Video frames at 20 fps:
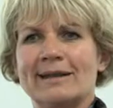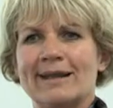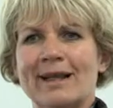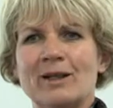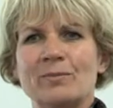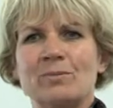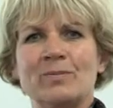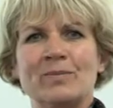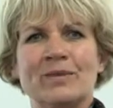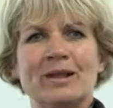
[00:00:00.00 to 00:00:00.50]

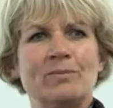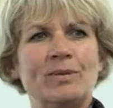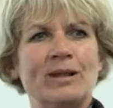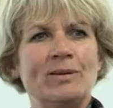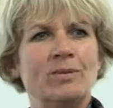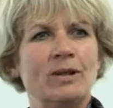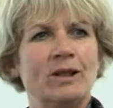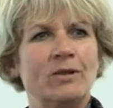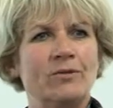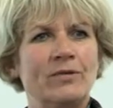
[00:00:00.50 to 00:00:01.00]
that
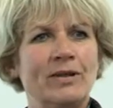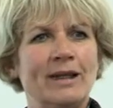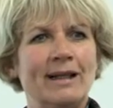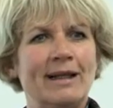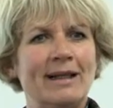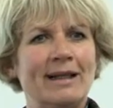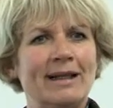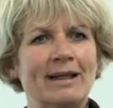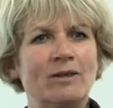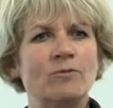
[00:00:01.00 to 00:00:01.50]
people are
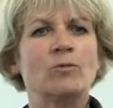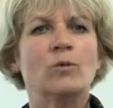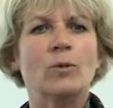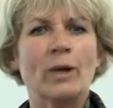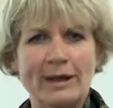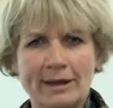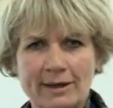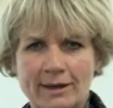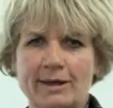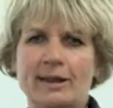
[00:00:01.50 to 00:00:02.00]
feeling of
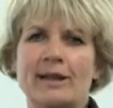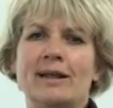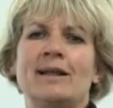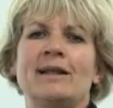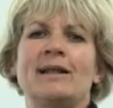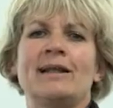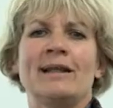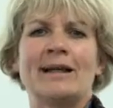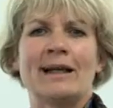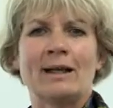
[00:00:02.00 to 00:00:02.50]
waiting